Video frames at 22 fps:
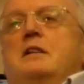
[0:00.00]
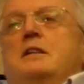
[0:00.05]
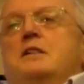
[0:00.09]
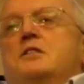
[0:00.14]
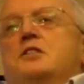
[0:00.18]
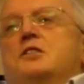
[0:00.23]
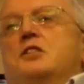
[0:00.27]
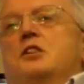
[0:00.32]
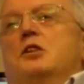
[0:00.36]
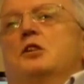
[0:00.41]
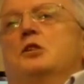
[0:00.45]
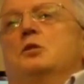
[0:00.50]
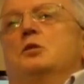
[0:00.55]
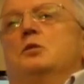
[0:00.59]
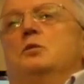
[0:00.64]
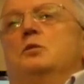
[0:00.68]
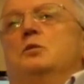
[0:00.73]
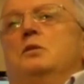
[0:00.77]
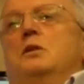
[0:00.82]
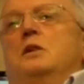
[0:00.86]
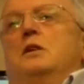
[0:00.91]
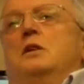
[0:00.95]

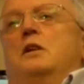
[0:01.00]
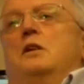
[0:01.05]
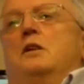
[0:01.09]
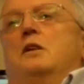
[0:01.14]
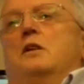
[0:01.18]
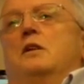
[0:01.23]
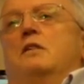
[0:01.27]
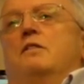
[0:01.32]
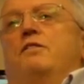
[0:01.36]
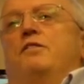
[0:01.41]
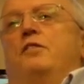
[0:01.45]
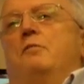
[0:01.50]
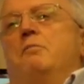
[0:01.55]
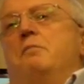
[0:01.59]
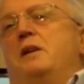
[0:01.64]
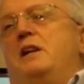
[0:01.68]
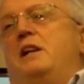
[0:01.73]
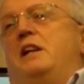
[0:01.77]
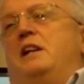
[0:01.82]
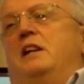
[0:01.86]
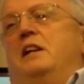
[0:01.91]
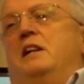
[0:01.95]
So for
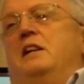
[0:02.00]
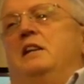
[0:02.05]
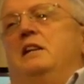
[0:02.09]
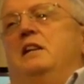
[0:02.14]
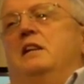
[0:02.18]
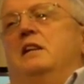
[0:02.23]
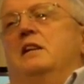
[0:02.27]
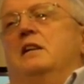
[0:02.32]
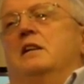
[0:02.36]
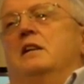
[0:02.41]
me,